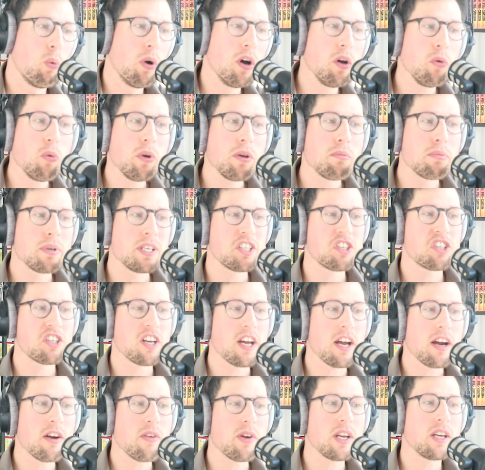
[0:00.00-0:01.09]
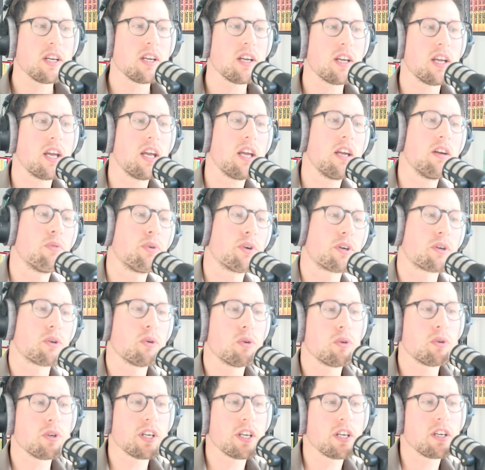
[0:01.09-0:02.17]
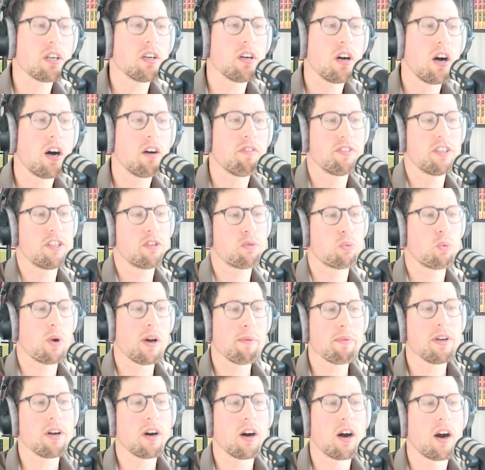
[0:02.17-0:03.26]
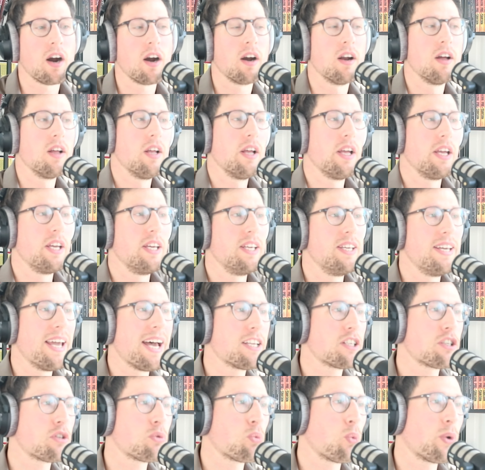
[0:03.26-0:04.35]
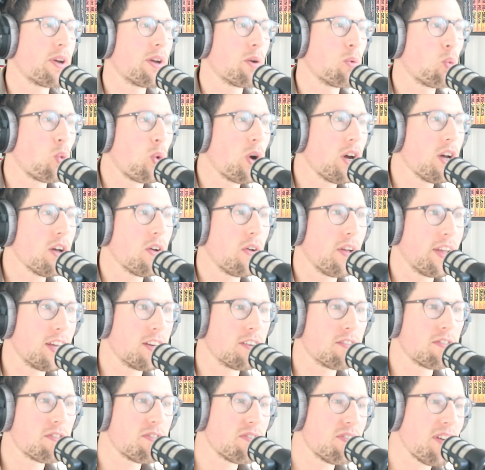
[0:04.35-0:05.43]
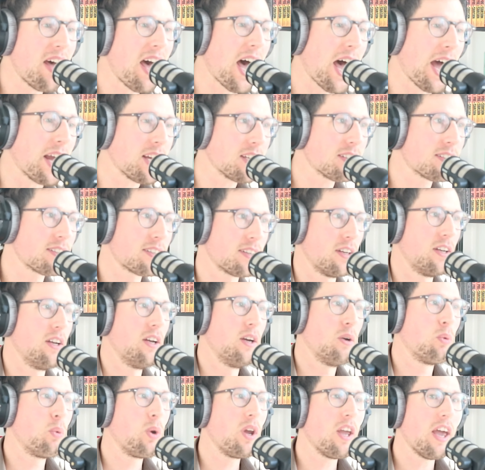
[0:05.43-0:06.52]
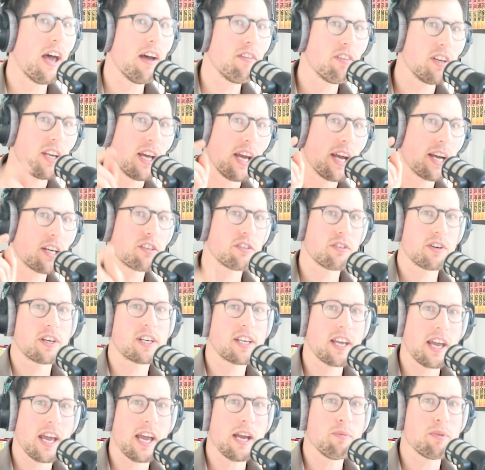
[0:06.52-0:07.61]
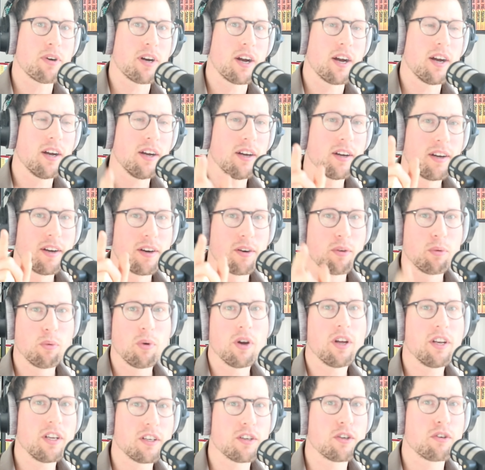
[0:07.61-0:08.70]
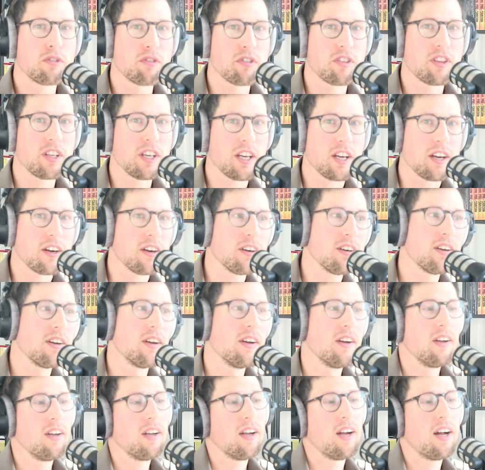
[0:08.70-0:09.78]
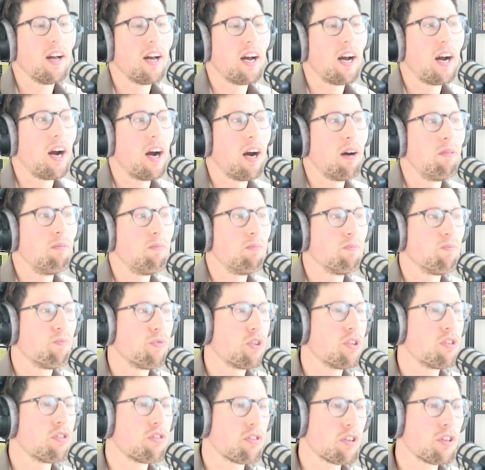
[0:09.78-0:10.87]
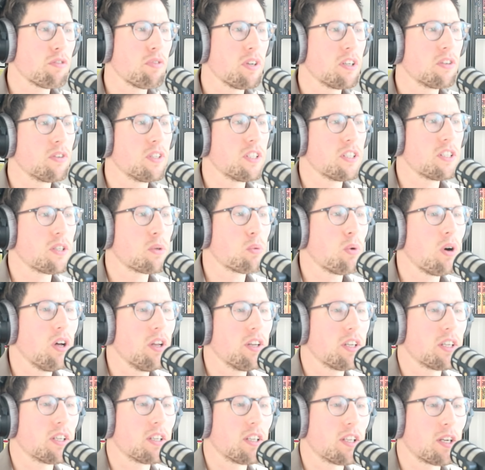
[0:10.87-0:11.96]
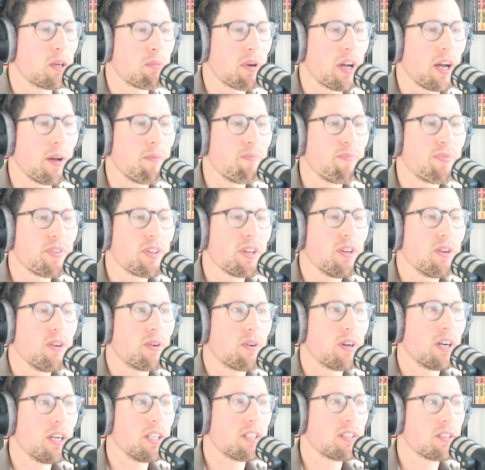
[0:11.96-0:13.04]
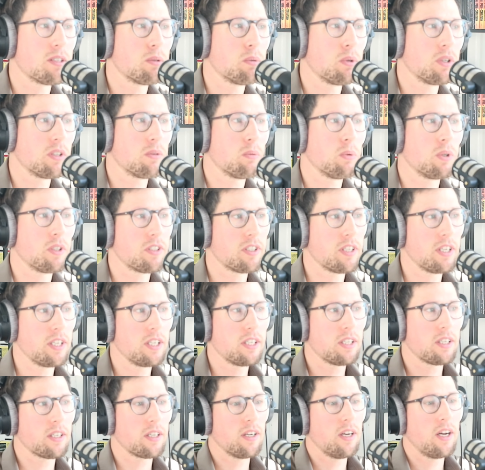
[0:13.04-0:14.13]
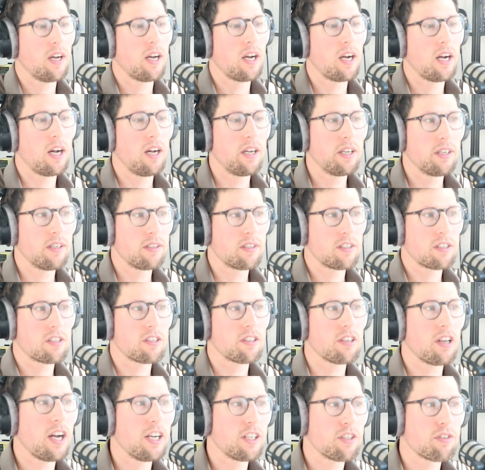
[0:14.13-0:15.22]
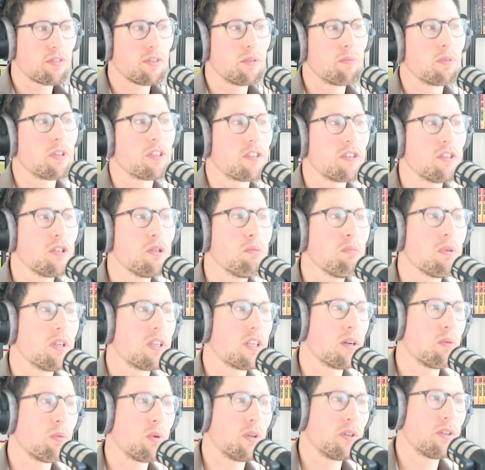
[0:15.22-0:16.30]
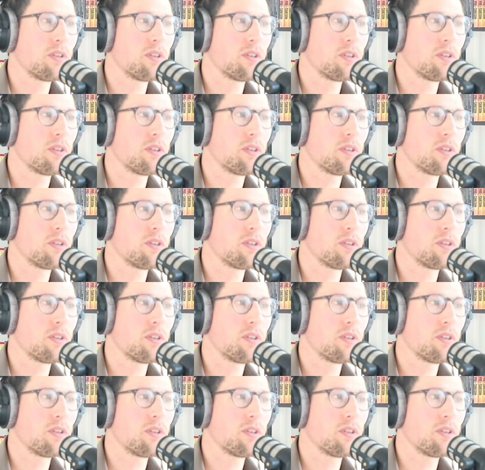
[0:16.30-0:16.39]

Will we be sharing a recording of this webinar? Yes, we will. In fact, we have an extra camera running over there to sort of increase the quality a little bit. All right, so we'll take the slides from the Zoom, and then